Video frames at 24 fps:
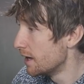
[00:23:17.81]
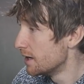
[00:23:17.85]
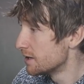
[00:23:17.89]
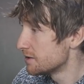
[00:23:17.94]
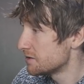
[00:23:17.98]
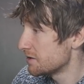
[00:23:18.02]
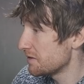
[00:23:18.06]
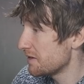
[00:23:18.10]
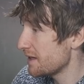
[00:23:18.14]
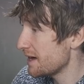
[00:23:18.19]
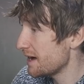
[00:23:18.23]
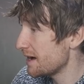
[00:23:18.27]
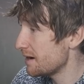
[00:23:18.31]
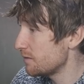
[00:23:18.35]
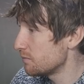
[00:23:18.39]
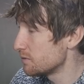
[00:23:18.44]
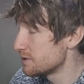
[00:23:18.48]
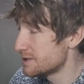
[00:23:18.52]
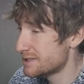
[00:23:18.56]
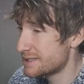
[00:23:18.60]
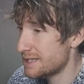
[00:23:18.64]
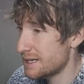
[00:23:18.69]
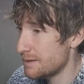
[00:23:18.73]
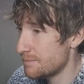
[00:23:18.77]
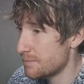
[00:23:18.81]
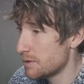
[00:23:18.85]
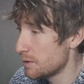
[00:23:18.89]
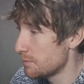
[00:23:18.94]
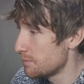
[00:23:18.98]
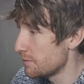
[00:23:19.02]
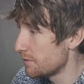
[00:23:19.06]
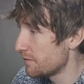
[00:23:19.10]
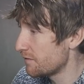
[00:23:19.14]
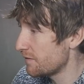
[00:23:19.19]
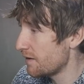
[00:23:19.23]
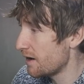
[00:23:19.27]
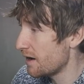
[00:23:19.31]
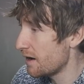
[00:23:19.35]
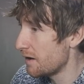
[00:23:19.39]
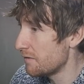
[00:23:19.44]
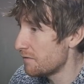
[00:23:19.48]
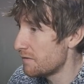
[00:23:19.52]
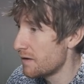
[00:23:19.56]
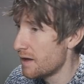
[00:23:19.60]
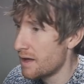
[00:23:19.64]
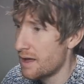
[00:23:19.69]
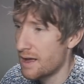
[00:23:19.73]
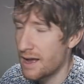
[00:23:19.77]
So that was tip number
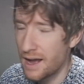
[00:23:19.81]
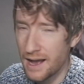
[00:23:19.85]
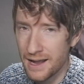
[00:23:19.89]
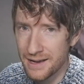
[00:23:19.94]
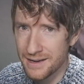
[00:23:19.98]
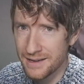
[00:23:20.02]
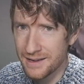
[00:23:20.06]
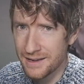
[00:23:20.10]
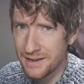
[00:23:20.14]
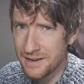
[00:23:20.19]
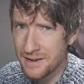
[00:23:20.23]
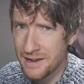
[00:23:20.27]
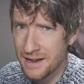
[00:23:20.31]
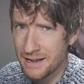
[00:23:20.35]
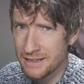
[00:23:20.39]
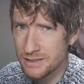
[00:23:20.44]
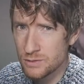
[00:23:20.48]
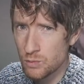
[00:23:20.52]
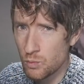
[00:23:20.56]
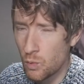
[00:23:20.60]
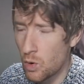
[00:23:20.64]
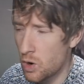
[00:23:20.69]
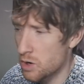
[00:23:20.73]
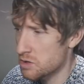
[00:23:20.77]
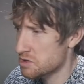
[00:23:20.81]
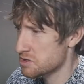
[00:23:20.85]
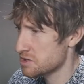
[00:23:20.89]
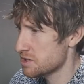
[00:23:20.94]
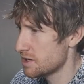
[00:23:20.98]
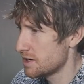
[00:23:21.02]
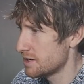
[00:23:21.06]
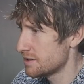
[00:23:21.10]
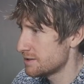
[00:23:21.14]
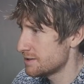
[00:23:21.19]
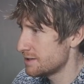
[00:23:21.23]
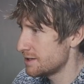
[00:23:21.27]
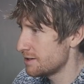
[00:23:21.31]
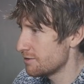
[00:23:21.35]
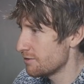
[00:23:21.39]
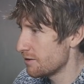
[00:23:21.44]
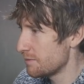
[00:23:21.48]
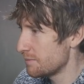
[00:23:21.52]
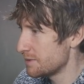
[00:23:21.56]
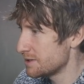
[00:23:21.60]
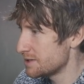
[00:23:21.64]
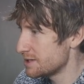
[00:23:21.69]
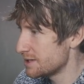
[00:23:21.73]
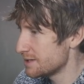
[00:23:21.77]
5, adding a nice wash to your
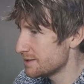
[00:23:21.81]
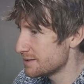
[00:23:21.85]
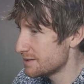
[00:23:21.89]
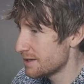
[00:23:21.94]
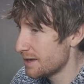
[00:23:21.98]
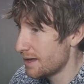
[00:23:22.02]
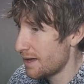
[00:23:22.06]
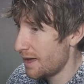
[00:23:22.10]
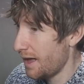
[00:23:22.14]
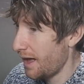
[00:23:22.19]
images.